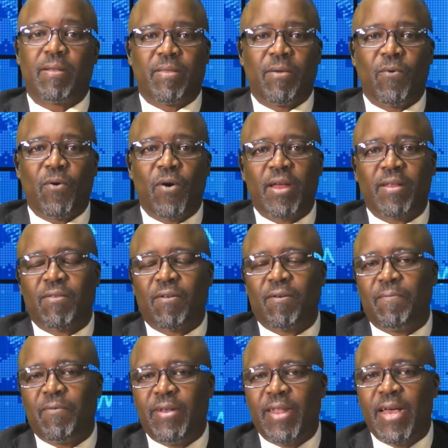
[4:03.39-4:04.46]
the words
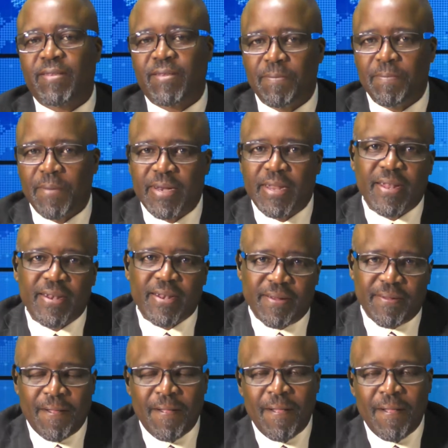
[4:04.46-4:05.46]
of Nelson Mandela,